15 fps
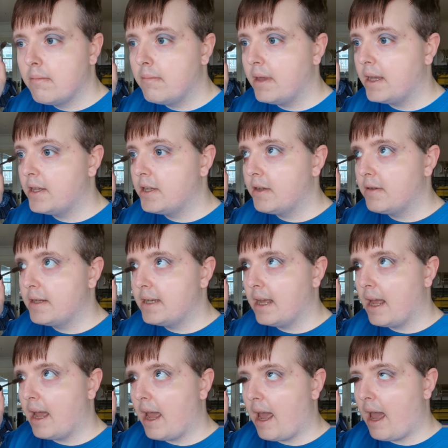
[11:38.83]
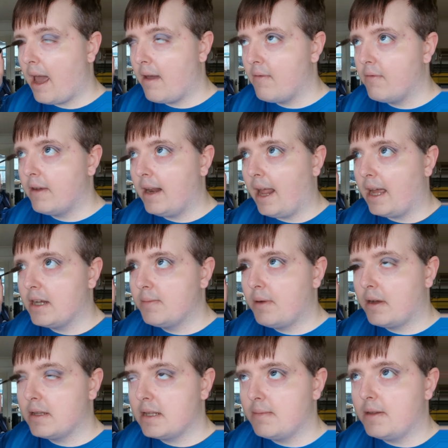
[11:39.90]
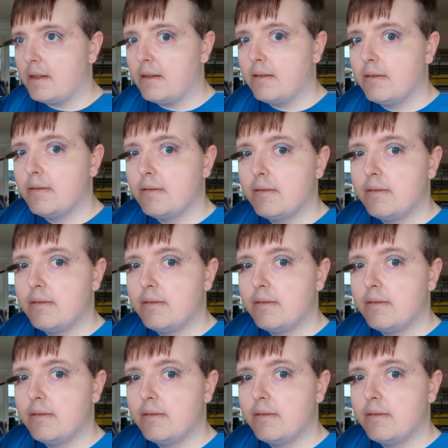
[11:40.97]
Make sure to get every lash possible.